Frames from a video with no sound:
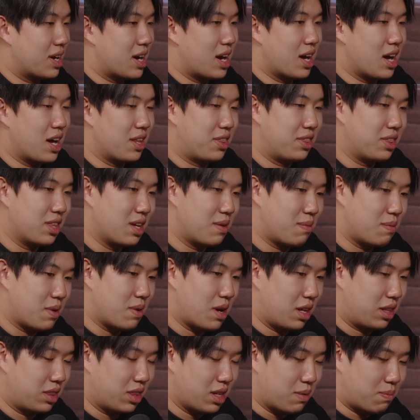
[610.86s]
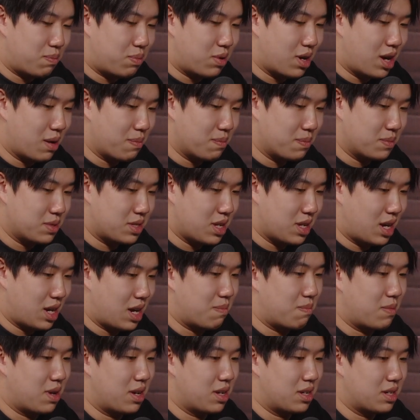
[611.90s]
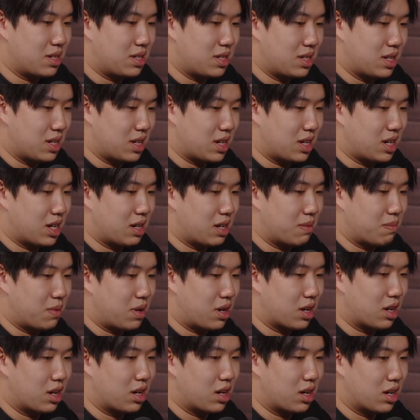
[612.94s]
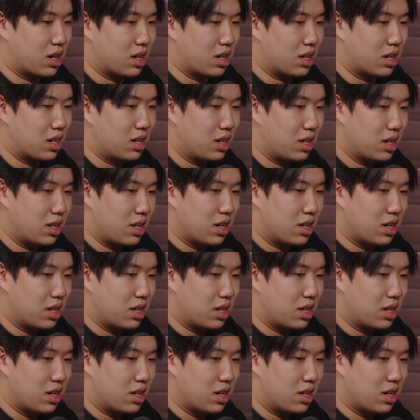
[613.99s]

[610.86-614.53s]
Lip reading: I think the problems that I meant are